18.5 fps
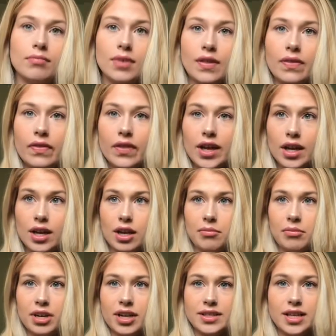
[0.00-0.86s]
And then
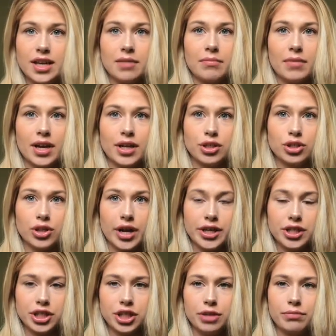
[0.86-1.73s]
I'm gonna take my
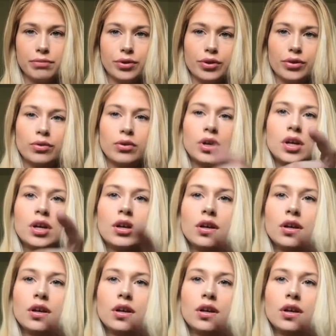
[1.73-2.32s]
dry shampoo.